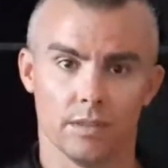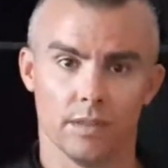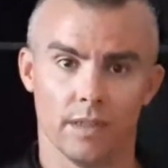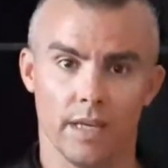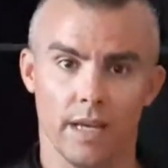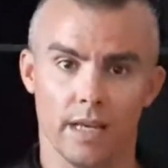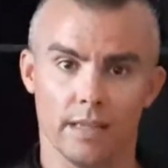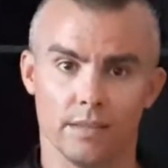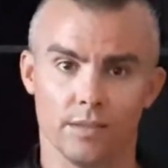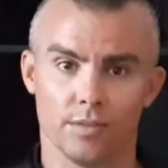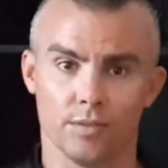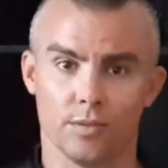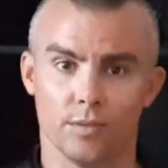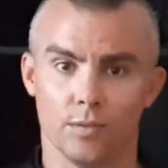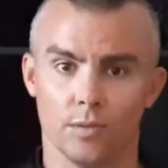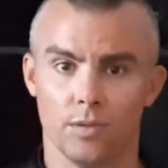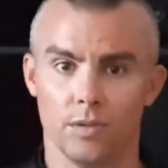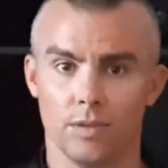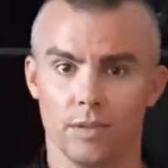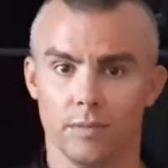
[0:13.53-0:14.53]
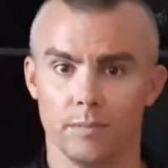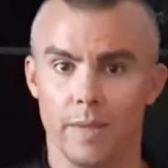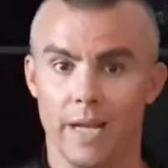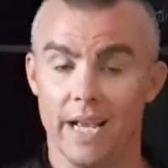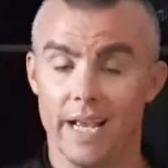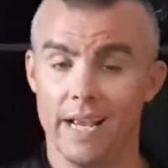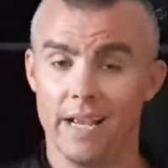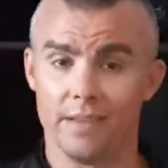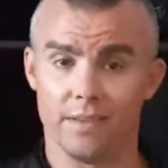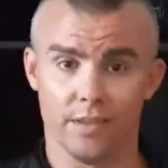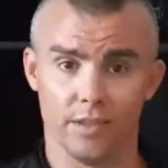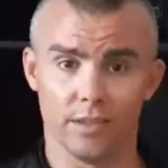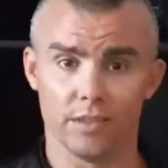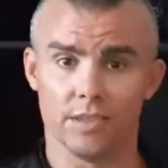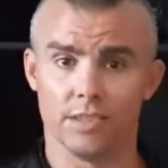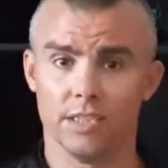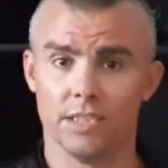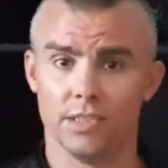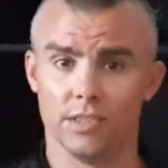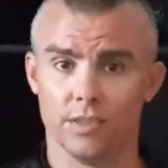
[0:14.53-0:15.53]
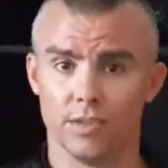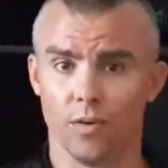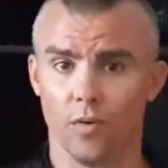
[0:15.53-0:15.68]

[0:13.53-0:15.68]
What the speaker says: at the school, my 8th year teaching